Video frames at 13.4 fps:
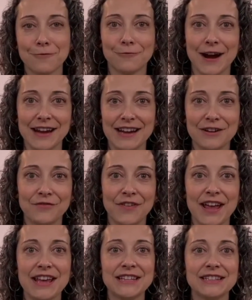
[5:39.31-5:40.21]
writing
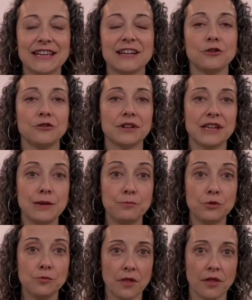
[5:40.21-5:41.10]
phase and it'll keep
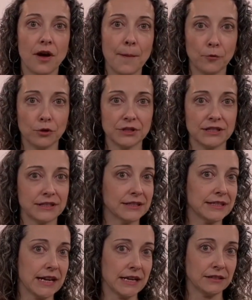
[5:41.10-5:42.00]
you a lot more
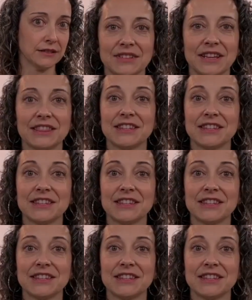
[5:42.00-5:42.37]
succinct.